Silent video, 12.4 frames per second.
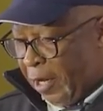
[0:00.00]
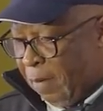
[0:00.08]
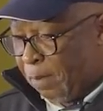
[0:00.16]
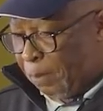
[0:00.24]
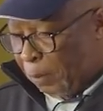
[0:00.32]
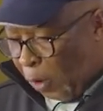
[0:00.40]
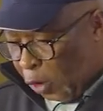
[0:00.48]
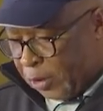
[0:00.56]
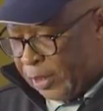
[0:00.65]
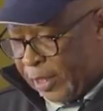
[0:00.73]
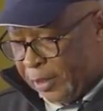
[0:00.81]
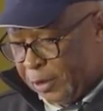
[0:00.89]

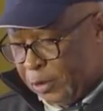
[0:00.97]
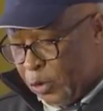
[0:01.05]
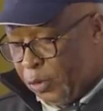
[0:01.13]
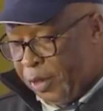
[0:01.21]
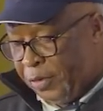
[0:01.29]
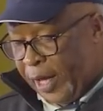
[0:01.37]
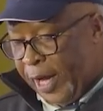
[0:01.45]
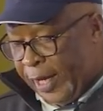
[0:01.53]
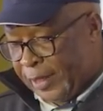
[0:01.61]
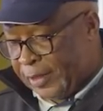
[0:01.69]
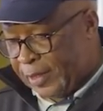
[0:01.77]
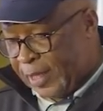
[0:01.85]
important during the
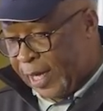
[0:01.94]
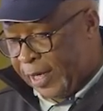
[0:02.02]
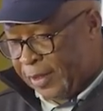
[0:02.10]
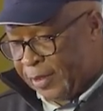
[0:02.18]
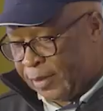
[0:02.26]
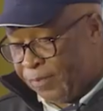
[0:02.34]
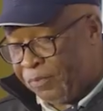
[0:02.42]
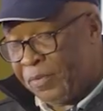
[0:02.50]
exercise.